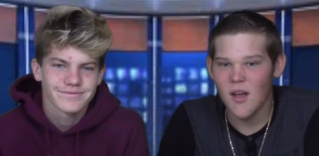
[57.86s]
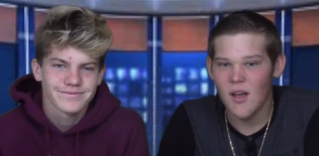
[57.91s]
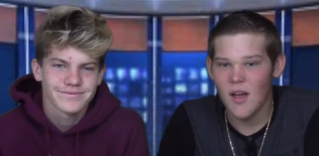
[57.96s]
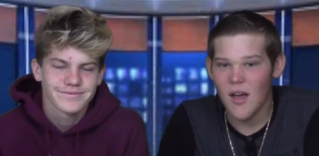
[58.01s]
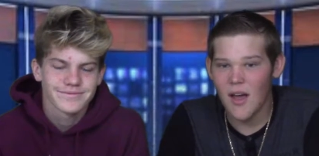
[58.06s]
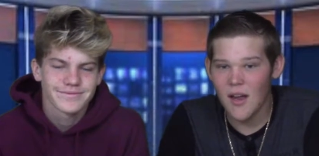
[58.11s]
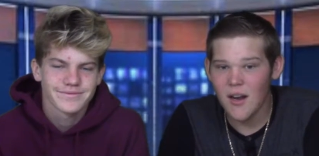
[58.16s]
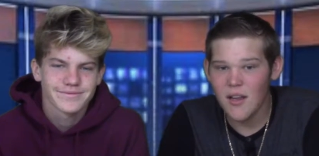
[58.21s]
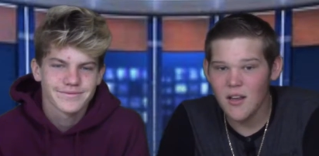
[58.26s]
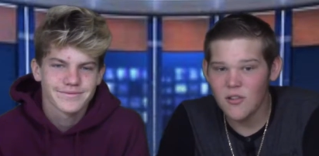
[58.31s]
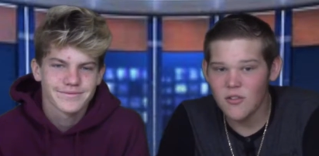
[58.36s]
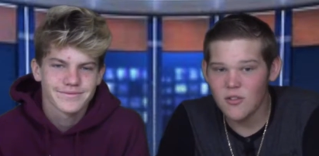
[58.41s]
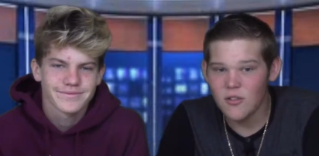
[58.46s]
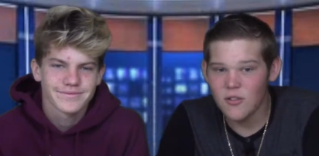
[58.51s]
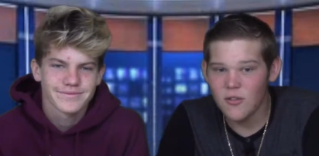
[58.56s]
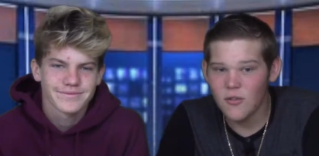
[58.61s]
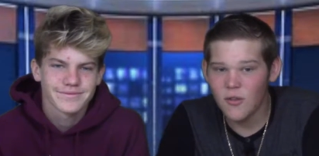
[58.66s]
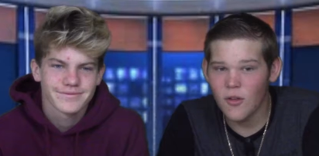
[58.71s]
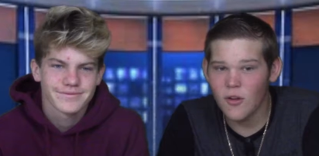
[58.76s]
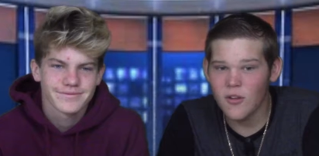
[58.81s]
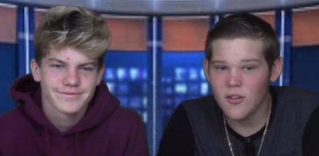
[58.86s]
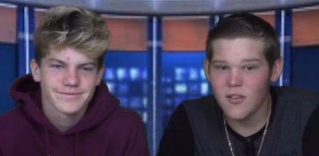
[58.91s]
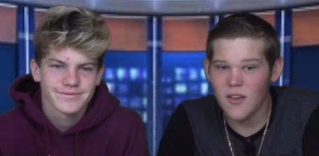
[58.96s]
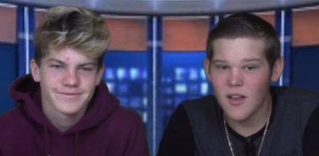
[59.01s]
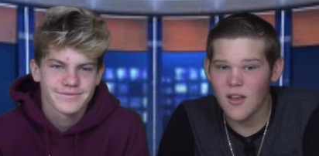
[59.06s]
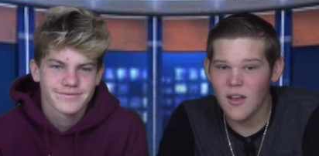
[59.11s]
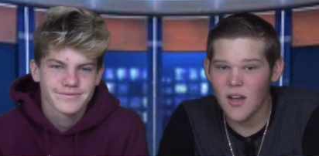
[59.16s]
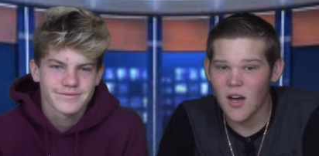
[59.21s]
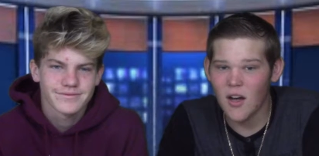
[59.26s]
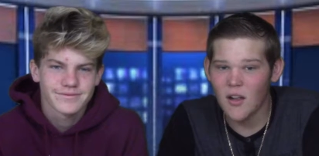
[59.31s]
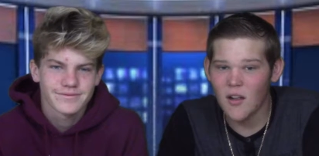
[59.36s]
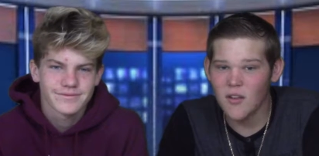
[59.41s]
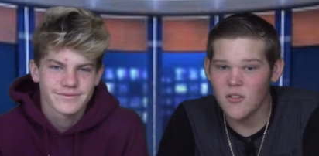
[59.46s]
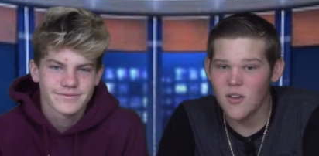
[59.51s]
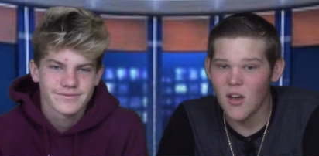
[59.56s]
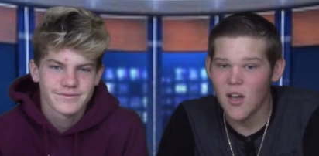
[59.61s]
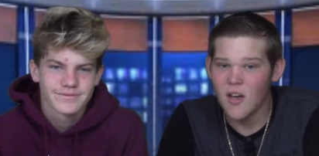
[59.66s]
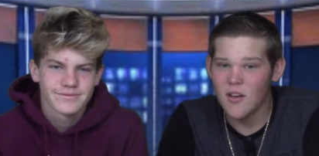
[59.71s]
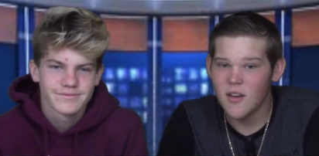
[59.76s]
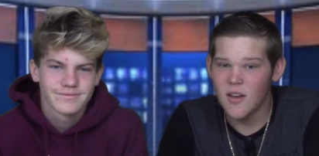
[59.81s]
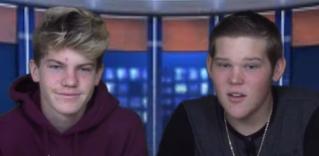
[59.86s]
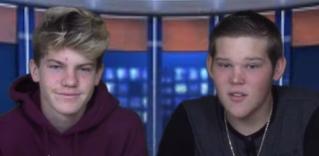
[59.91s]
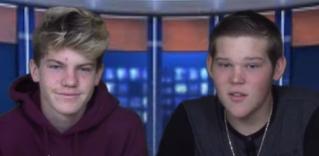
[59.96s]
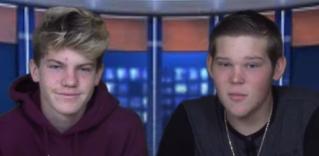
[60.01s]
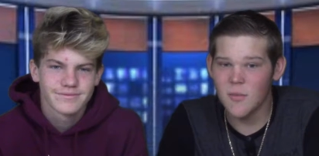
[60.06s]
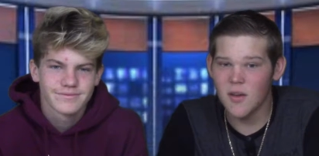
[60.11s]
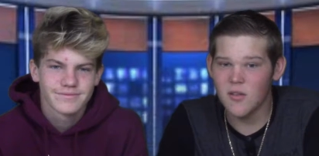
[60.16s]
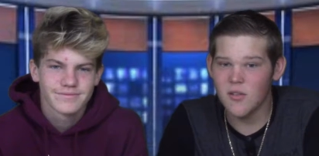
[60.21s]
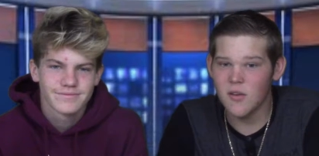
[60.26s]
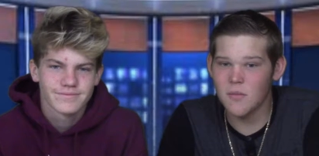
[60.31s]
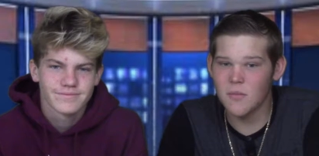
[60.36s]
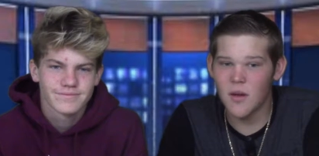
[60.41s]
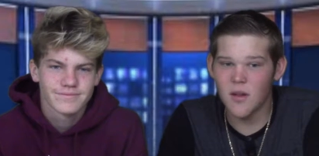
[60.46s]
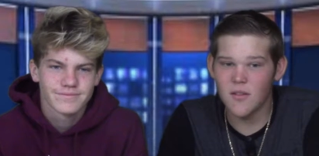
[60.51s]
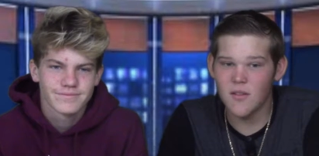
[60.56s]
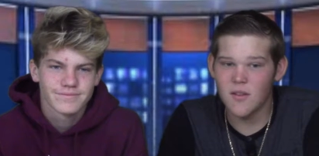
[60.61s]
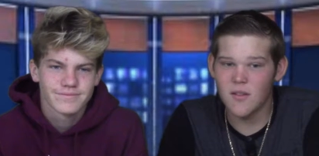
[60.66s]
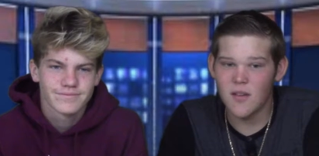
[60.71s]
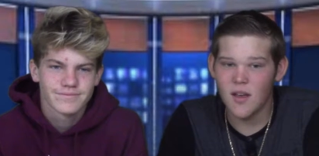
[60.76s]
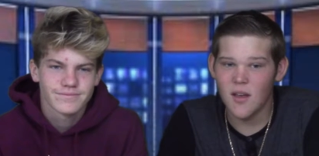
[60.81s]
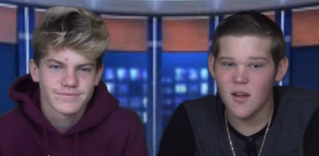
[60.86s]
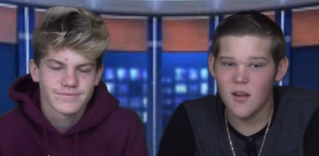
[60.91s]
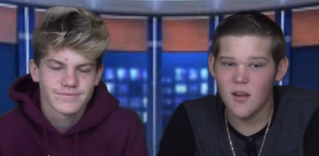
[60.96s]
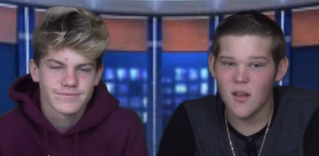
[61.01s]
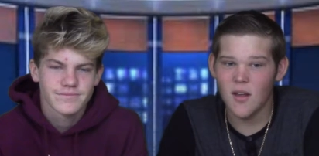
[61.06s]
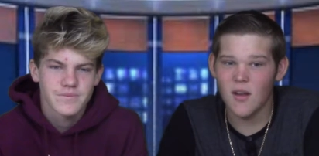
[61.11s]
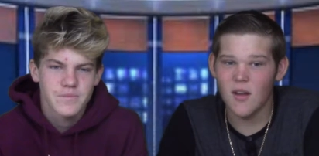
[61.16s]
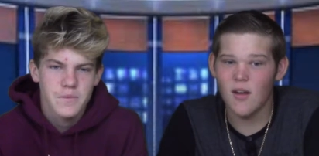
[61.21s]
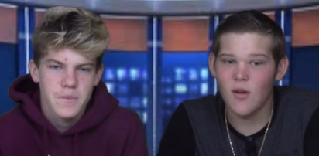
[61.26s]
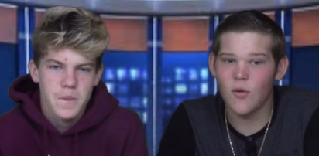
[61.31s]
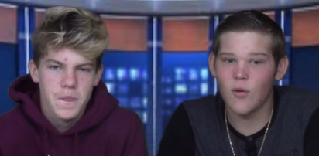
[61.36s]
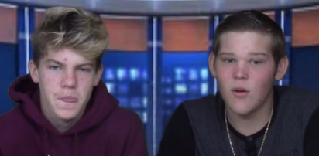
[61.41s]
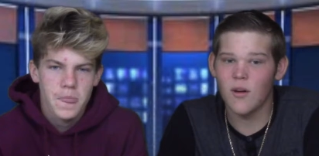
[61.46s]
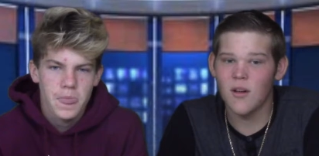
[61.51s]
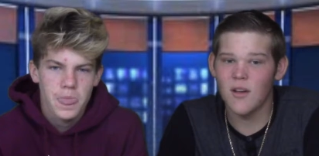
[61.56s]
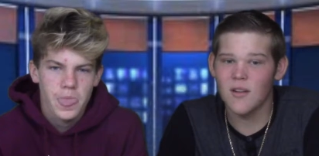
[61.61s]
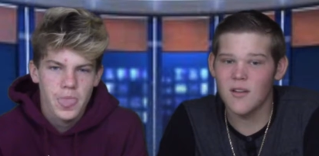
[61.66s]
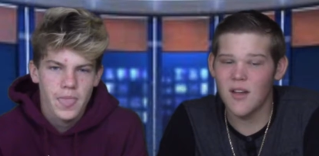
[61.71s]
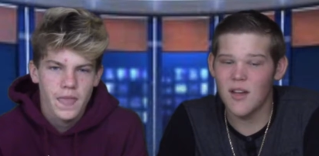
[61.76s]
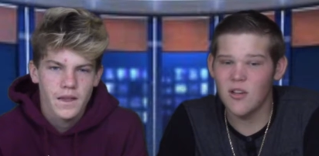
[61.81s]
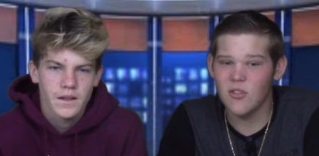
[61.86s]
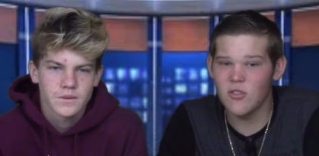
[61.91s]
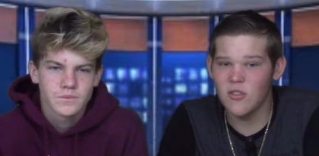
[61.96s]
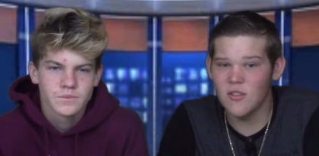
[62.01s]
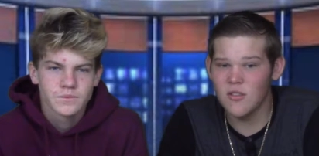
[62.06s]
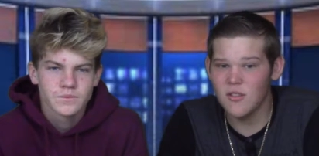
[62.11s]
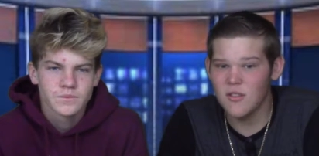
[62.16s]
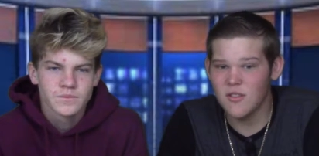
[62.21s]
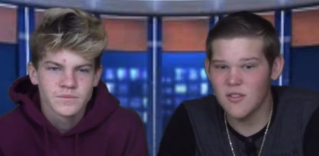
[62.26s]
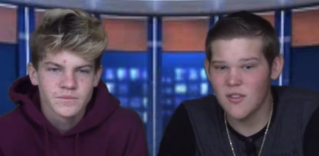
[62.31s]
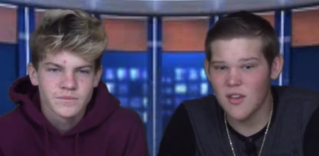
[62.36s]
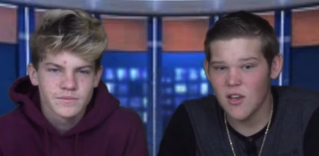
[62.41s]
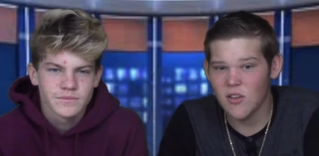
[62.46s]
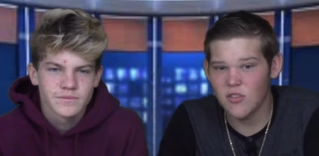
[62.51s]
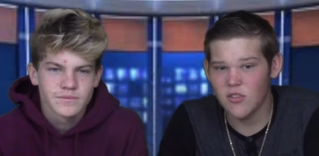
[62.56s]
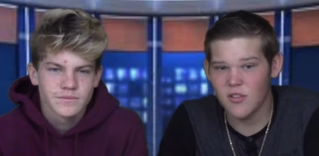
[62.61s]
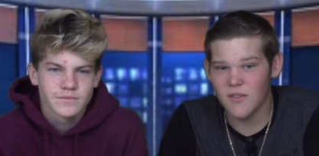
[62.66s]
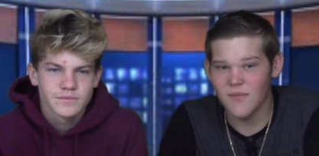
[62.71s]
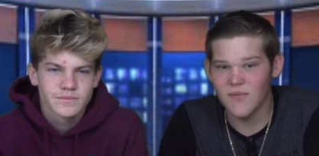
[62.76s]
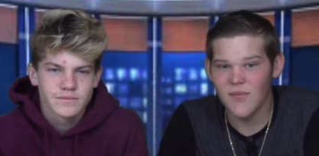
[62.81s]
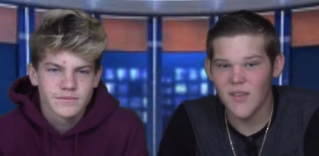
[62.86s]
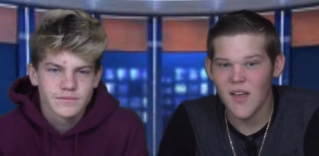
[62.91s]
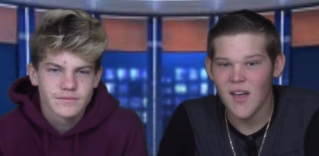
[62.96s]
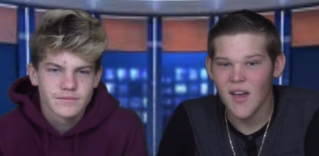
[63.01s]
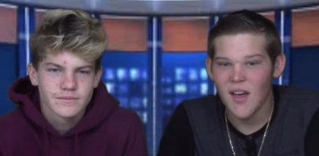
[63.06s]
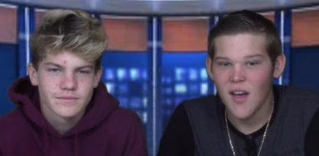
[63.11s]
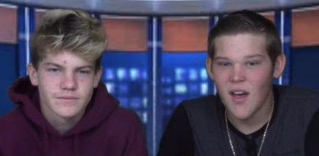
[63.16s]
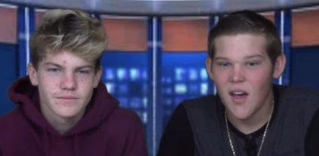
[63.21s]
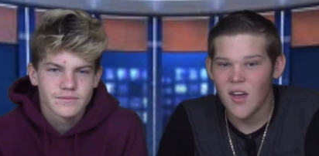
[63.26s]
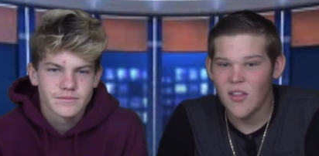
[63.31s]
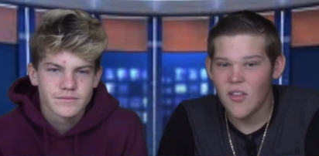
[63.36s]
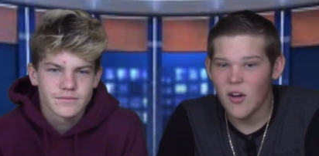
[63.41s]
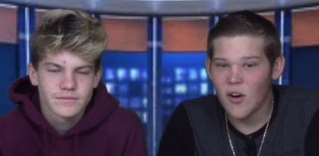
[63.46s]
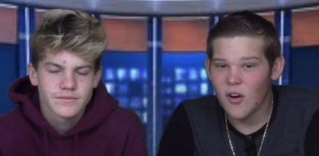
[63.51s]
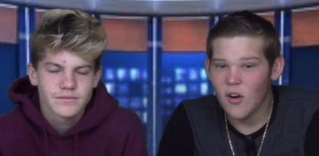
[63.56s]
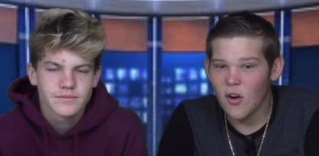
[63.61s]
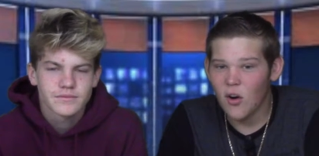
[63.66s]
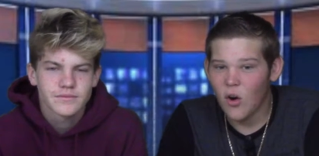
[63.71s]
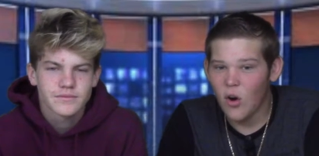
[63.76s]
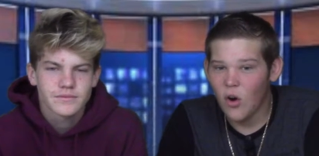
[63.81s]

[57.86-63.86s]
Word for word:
Speaker 1: at Eastern Florida State College next semester must attend an orientation session. There are